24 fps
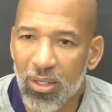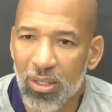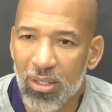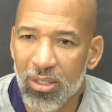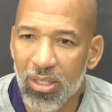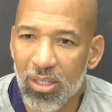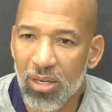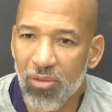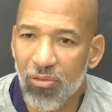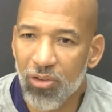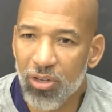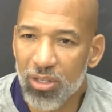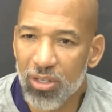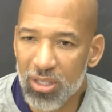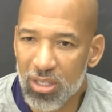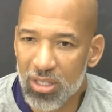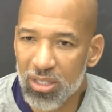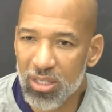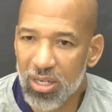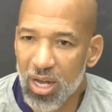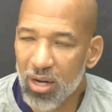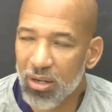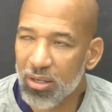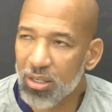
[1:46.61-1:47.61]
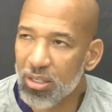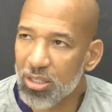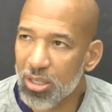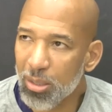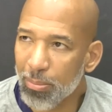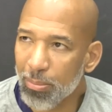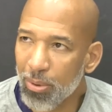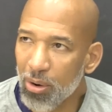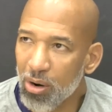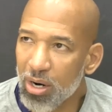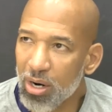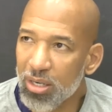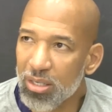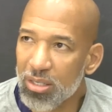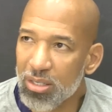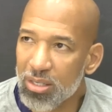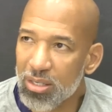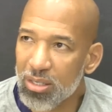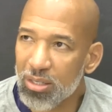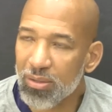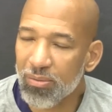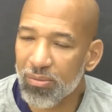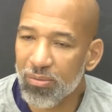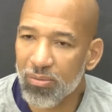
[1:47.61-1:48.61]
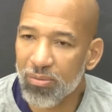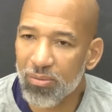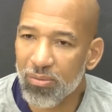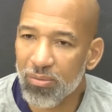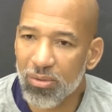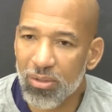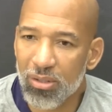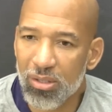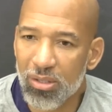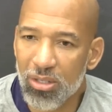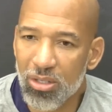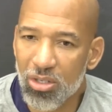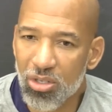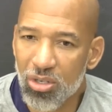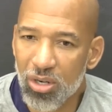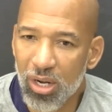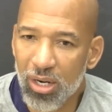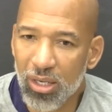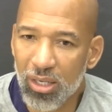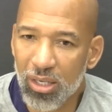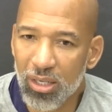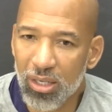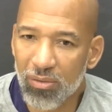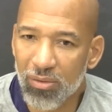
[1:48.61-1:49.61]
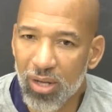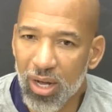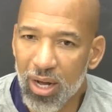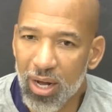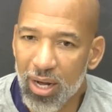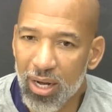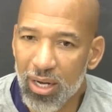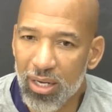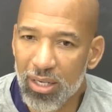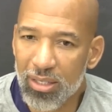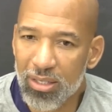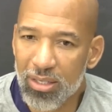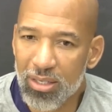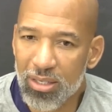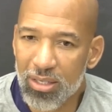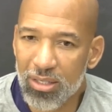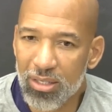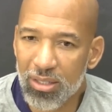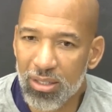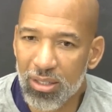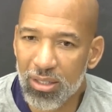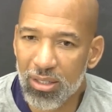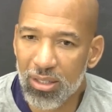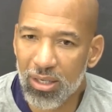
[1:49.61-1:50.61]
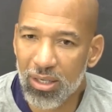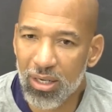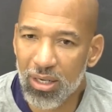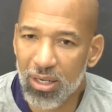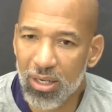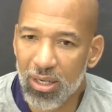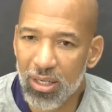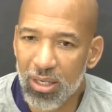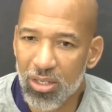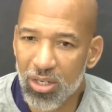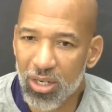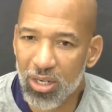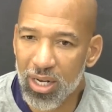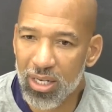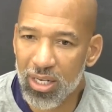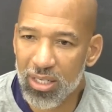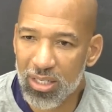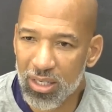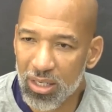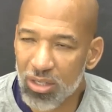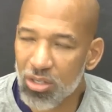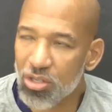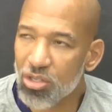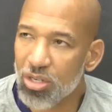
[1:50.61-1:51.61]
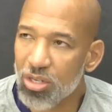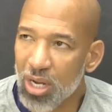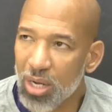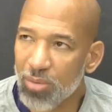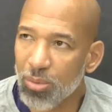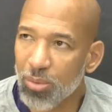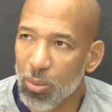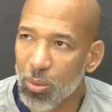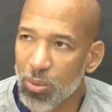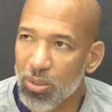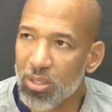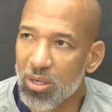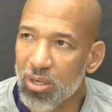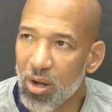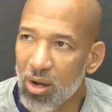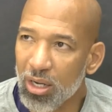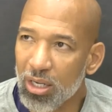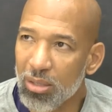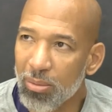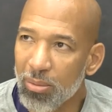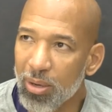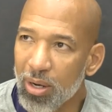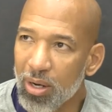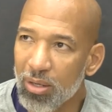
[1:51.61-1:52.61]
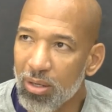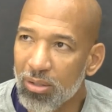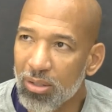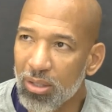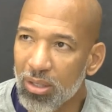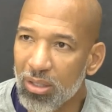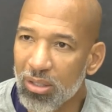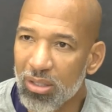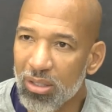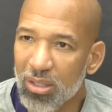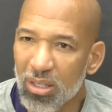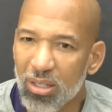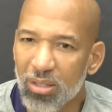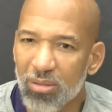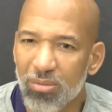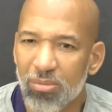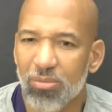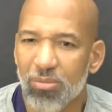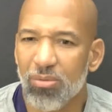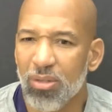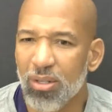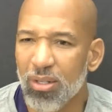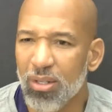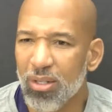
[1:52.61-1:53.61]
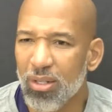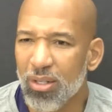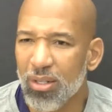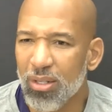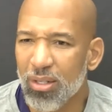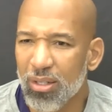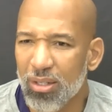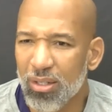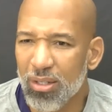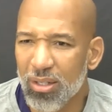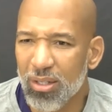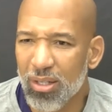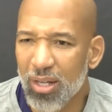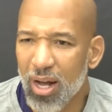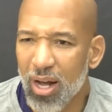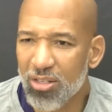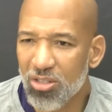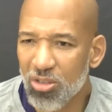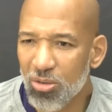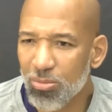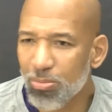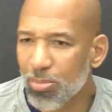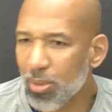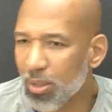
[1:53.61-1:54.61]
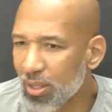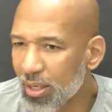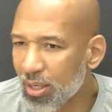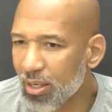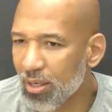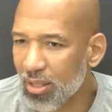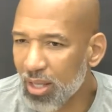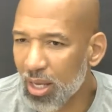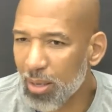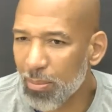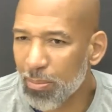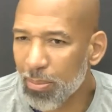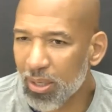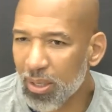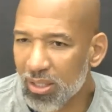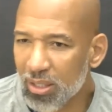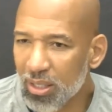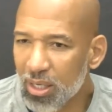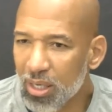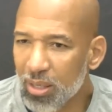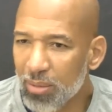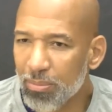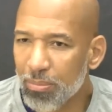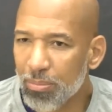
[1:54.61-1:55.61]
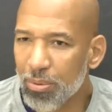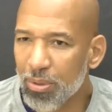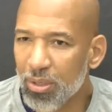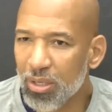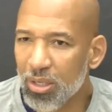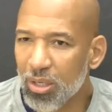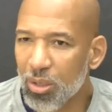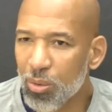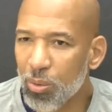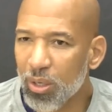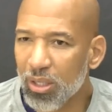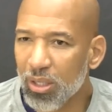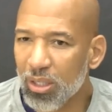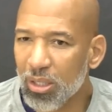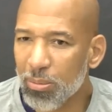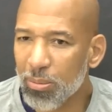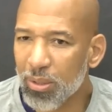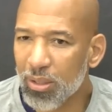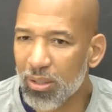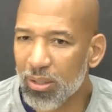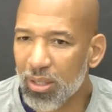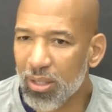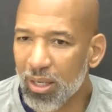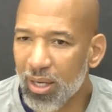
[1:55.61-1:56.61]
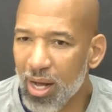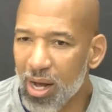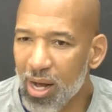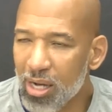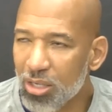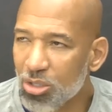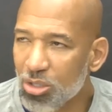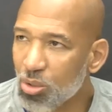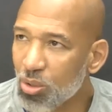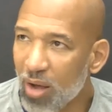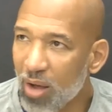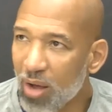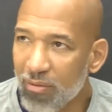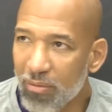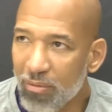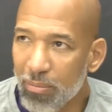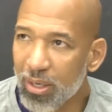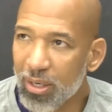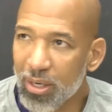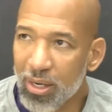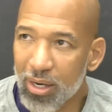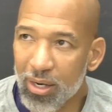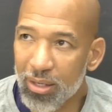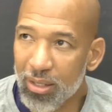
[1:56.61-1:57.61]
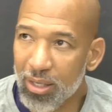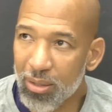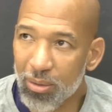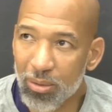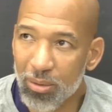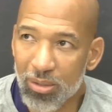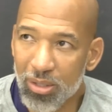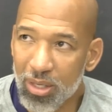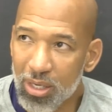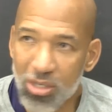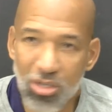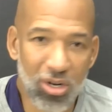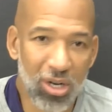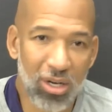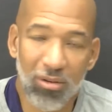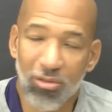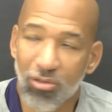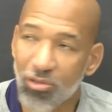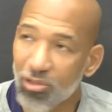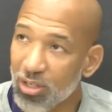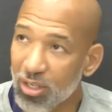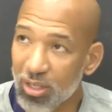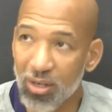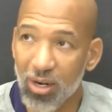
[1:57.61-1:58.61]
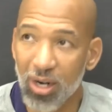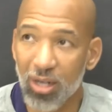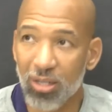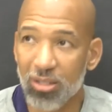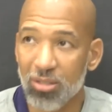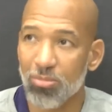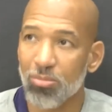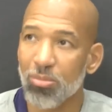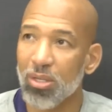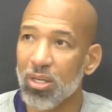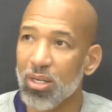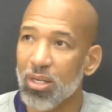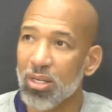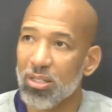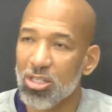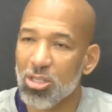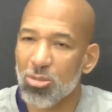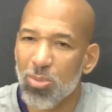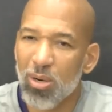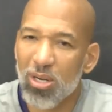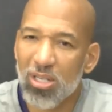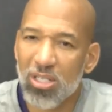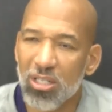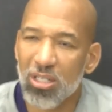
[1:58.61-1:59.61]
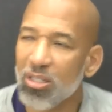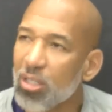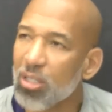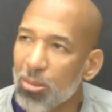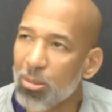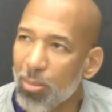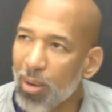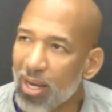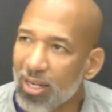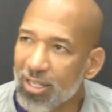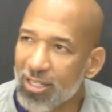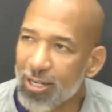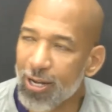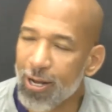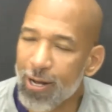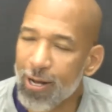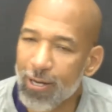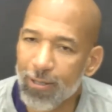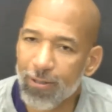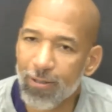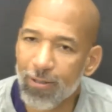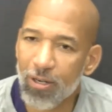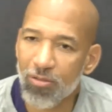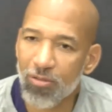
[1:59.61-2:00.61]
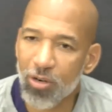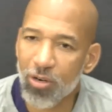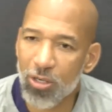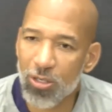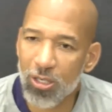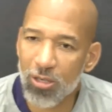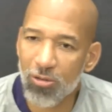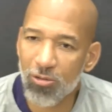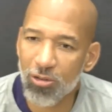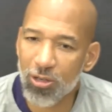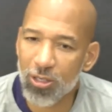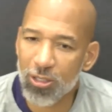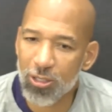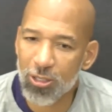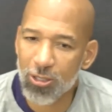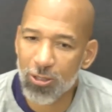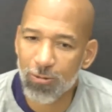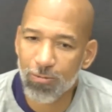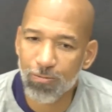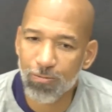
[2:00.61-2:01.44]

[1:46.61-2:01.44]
defenses down into parts to try to give guys a chance to understand what we're talking about. The guys who've been here, they picked it up pretty quickly, but the guys who haven't been here, they're trying to figure out some things, especially on the backside of our defense.